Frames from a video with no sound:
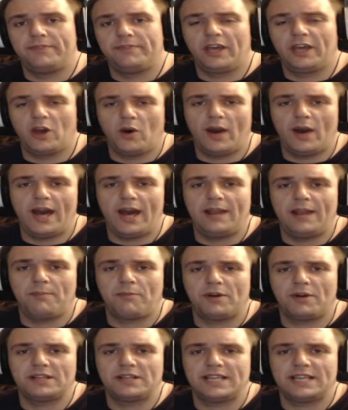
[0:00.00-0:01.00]
then go ahead and
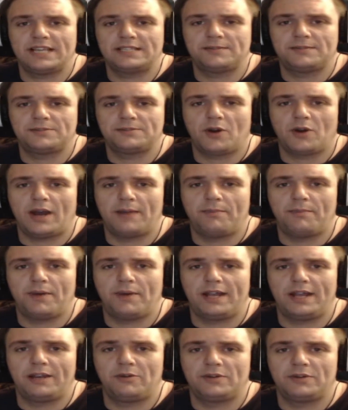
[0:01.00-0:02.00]
press that subscribe
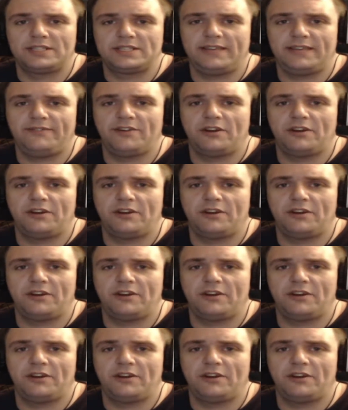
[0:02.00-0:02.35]
button to receive